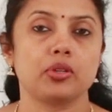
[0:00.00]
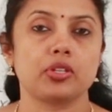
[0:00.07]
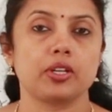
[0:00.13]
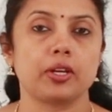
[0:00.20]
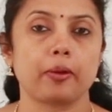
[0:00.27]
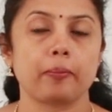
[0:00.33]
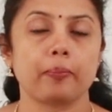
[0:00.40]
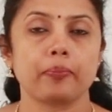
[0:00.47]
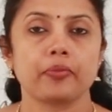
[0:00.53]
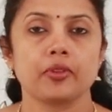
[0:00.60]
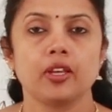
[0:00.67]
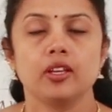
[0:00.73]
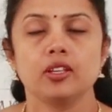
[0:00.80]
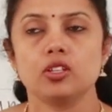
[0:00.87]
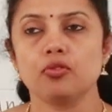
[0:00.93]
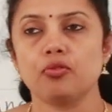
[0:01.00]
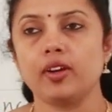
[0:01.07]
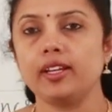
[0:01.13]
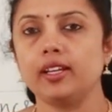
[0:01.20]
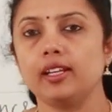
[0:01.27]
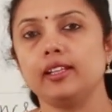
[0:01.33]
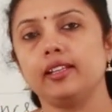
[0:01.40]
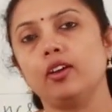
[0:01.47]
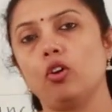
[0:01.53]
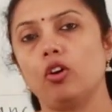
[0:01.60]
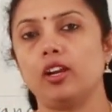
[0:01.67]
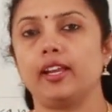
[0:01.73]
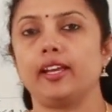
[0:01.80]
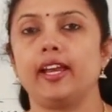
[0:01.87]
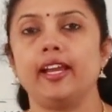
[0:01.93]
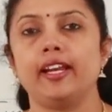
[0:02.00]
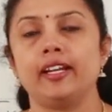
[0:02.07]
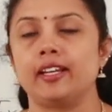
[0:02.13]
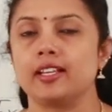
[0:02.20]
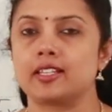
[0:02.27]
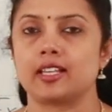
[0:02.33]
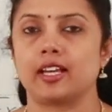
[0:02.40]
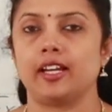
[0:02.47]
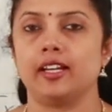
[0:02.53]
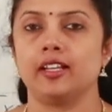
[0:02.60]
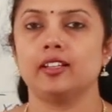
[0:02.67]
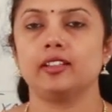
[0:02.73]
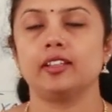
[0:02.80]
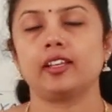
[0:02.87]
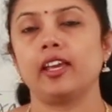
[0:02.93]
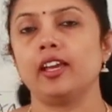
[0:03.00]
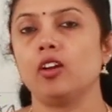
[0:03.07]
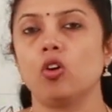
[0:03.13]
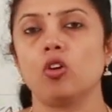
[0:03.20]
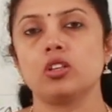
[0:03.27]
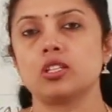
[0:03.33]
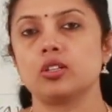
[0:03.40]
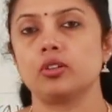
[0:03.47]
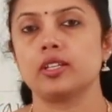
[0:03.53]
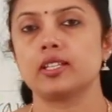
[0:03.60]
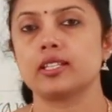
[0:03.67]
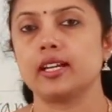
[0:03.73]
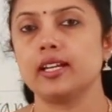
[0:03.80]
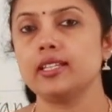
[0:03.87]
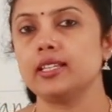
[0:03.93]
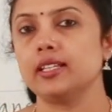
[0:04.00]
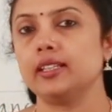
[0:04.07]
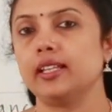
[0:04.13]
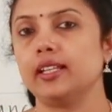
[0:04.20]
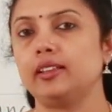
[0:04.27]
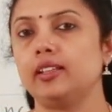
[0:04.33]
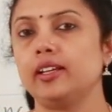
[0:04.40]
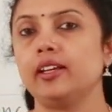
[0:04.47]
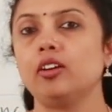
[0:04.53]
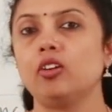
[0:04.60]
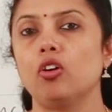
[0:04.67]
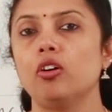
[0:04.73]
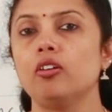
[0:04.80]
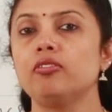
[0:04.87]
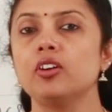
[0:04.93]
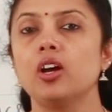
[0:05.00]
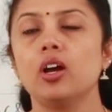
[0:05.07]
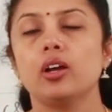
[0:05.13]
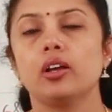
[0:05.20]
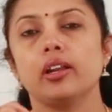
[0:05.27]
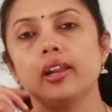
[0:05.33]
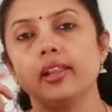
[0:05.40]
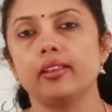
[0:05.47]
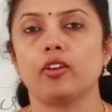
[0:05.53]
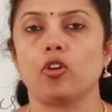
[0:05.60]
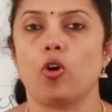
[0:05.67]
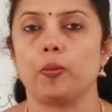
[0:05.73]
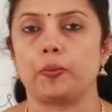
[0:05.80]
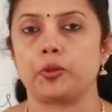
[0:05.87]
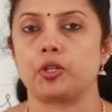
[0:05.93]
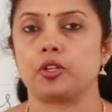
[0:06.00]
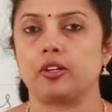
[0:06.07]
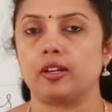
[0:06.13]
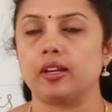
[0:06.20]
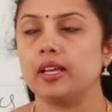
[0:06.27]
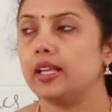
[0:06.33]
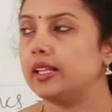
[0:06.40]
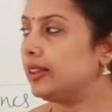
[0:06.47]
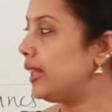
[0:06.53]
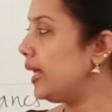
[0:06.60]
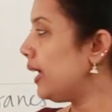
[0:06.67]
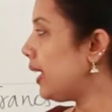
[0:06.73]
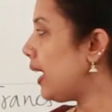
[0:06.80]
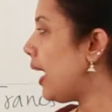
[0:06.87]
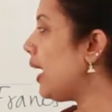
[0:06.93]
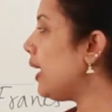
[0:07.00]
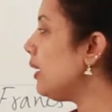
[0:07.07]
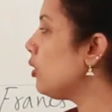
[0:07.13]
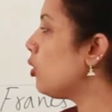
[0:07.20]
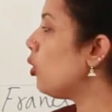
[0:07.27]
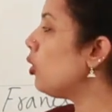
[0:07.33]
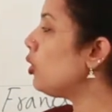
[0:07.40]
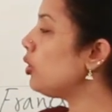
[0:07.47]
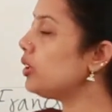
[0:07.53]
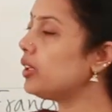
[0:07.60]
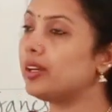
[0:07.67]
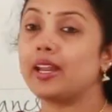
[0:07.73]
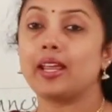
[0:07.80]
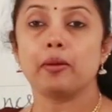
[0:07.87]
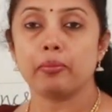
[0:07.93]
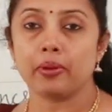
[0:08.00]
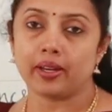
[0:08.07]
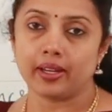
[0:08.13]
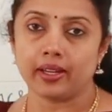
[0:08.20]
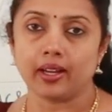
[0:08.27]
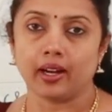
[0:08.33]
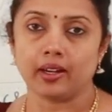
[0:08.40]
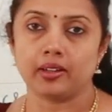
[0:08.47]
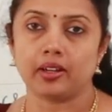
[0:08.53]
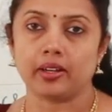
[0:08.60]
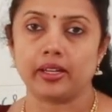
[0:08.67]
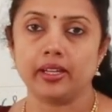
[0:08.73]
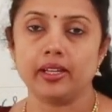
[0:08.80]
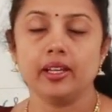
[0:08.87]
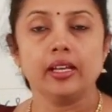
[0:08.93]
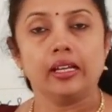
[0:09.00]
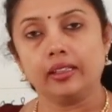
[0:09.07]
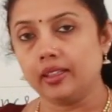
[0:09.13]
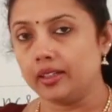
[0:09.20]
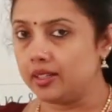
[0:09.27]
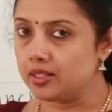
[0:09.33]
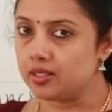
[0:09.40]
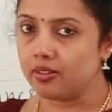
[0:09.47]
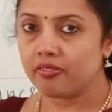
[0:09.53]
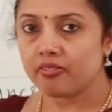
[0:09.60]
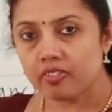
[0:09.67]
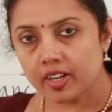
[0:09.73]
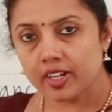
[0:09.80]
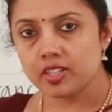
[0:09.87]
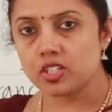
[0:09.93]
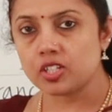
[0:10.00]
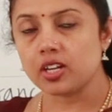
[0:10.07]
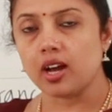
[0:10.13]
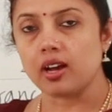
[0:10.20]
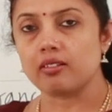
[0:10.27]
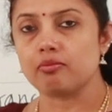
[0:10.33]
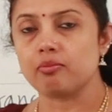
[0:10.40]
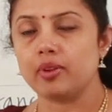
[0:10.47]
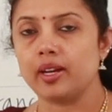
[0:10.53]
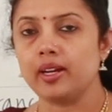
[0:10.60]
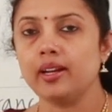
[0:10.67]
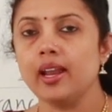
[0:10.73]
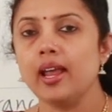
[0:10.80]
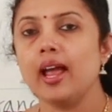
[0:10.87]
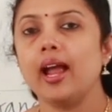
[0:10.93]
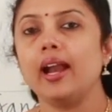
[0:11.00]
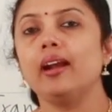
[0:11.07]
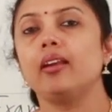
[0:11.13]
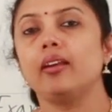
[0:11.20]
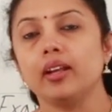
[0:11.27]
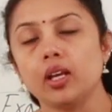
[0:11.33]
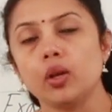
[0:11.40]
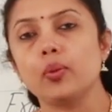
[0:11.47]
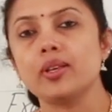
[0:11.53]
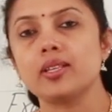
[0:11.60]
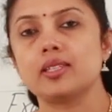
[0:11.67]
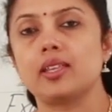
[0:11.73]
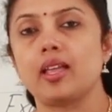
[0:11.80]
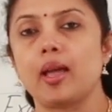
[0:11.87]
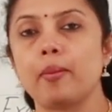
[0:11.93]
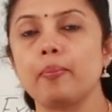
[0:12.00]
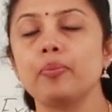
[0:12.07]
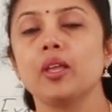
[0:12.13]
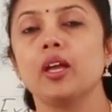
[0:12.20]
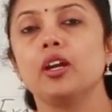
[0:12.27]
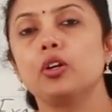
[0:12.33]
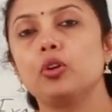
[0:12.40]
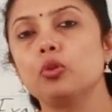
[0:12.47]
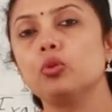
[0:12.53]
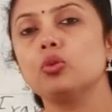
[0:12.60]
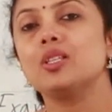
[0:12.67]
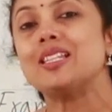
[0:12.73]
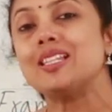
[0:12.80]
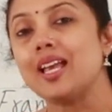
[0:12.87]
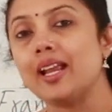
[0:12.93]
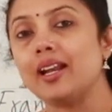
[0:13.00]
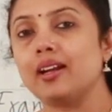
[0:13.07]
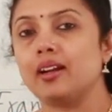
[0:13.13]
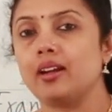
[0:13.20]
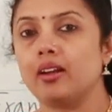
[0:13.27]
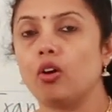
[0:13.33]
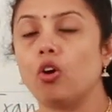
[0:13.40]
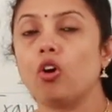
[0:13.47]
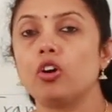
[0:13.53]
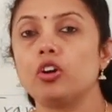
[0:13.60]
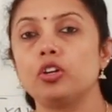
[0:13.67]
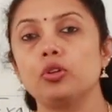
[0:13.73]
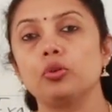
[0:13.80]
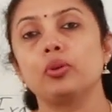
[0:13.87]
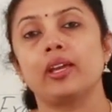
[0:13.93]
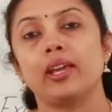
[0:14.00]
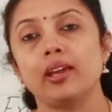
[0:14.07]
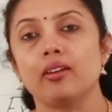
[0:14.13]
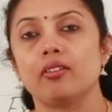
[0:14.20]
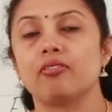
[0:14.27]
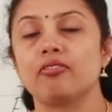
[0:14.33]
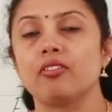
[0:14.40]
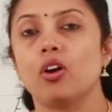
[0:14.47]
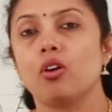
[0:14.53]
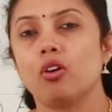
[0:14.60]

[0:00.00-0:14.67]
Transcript: machine. So finally, they all again decide. The king also decides and they think of another option. They can go to the neighboring country, that is the French government, and request them to send or to give